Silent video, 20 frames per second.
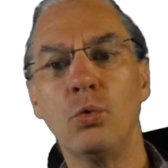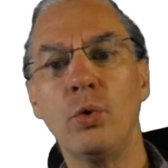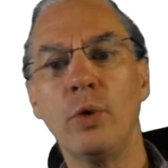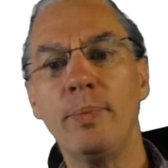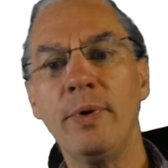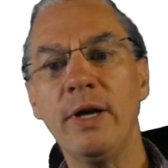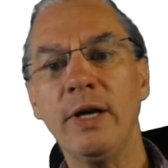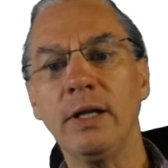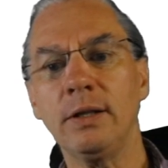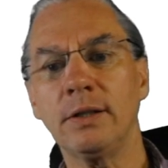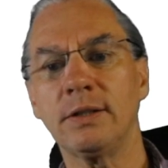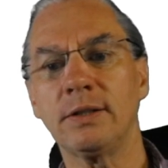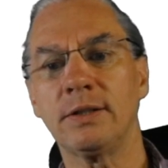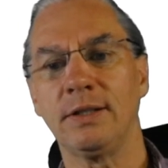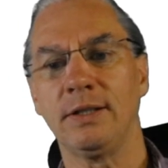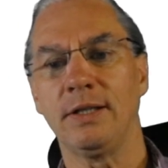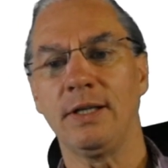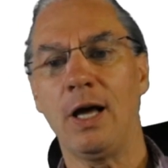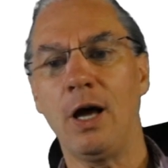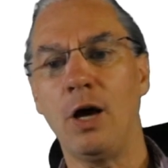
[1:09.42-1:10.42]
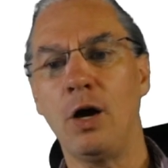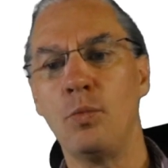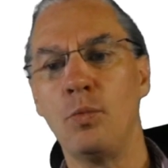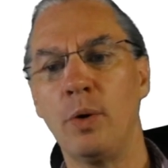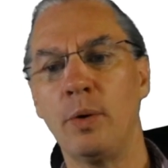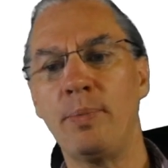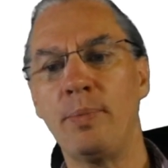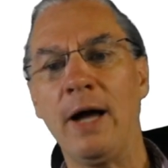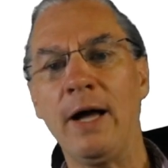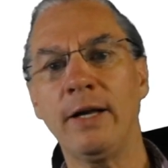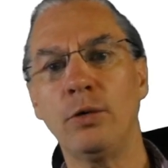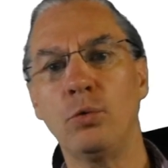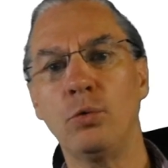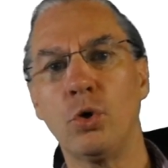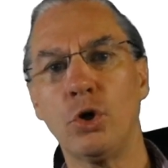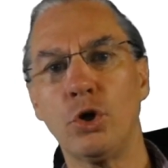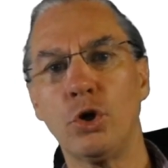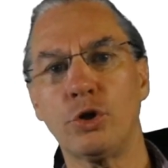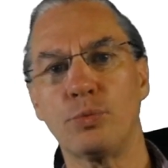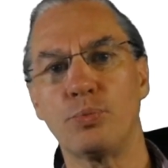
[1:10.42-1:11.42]
We built a mobile
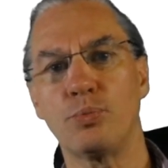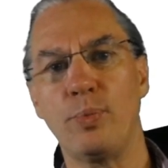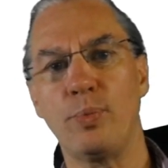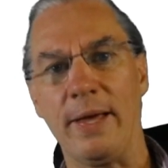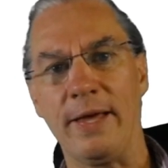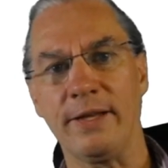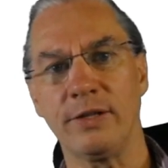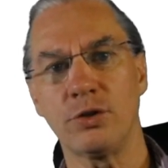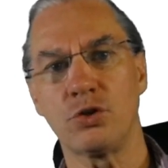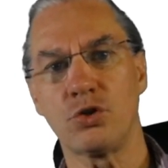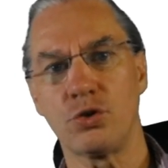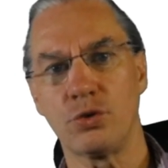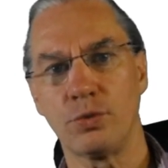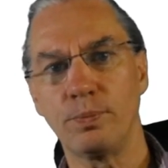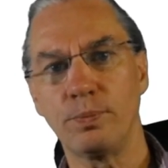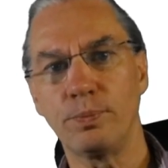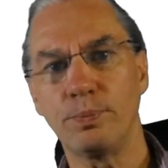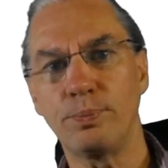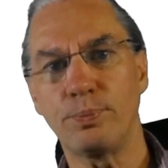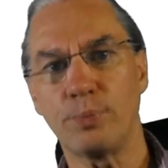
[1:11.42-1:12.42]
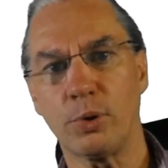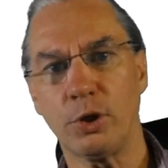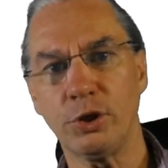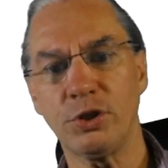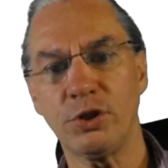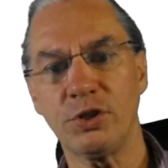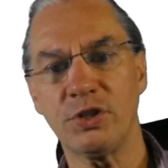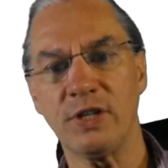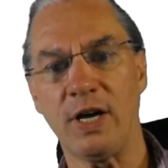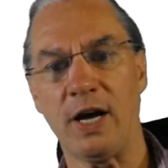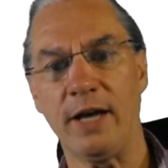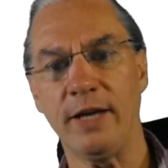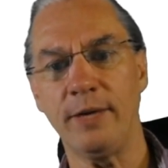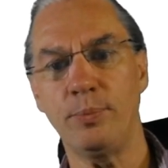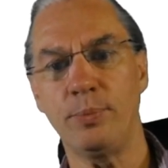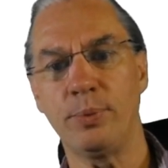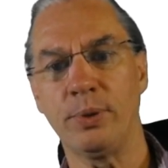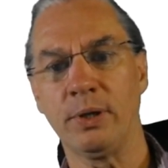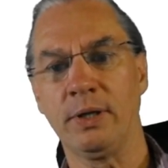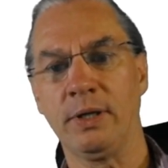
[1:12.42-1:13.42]
workbench
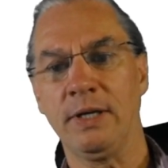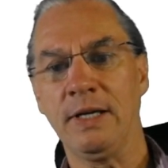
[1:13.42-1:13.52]
prototype